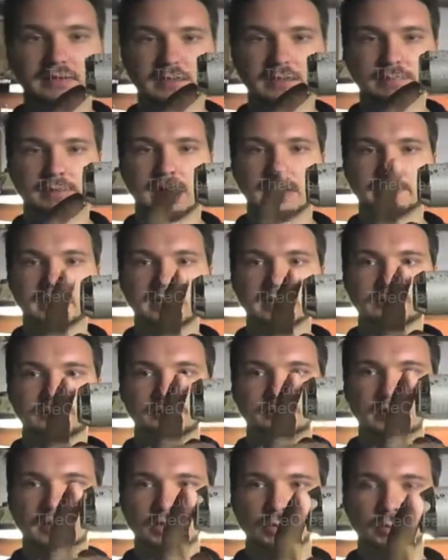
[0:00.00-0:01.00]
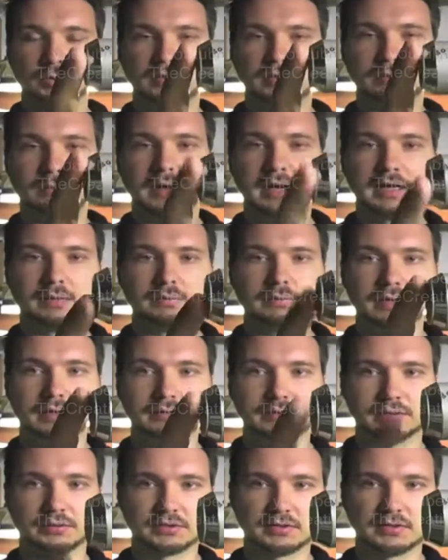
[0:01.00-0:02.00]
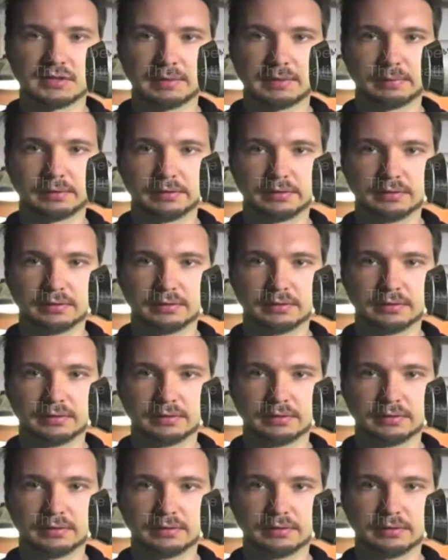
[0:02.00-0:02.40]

pipe is flush with the bottom of your saber.